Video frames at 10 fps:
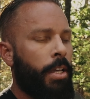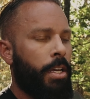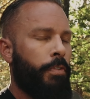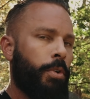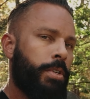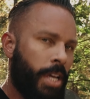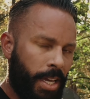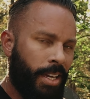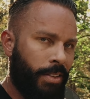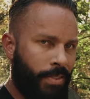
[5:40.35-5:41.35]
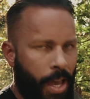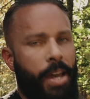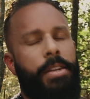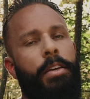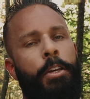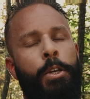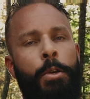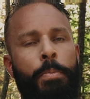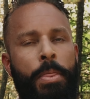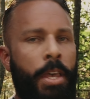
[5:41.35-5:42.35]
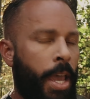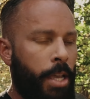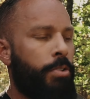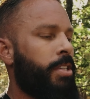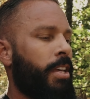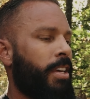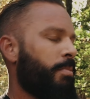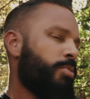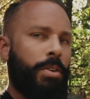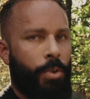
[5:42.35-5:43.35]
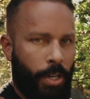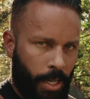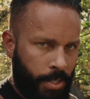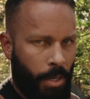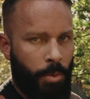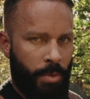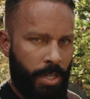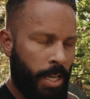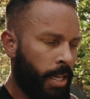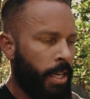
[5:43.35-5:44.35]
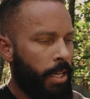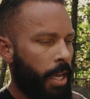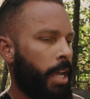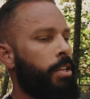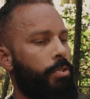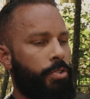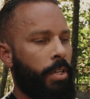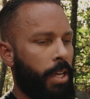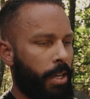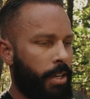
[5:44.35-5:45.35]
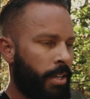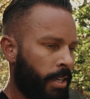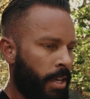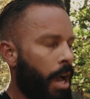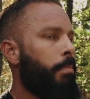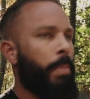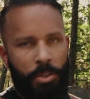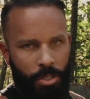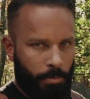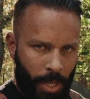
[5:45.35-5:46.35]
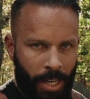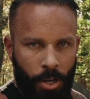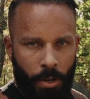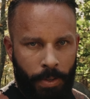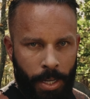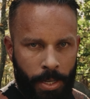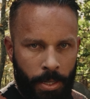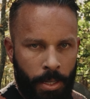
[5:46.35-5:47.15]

And if you're taking that, and you're taking a pre-workout supplement, and you're drinking a bunch of black coffee,